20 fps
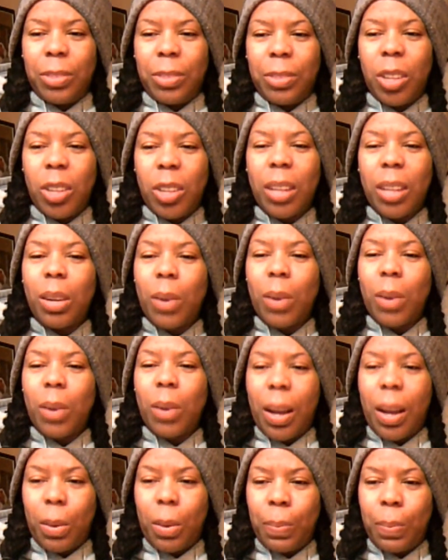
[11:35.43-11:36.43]
Check her
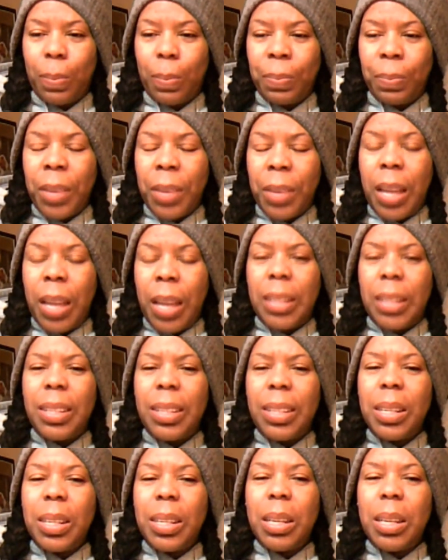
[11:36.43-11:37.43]
out.
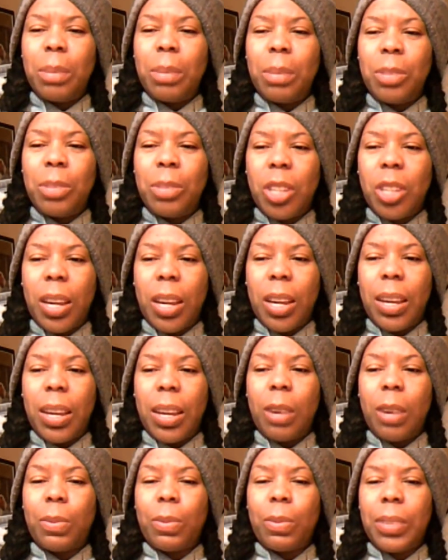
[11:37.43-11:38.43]
Then MJ
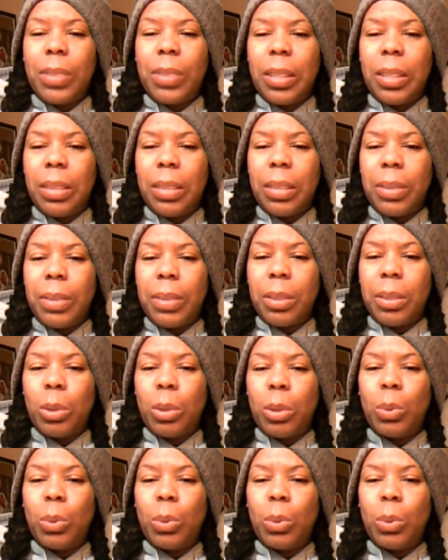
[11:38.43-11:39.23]
Healthy Living,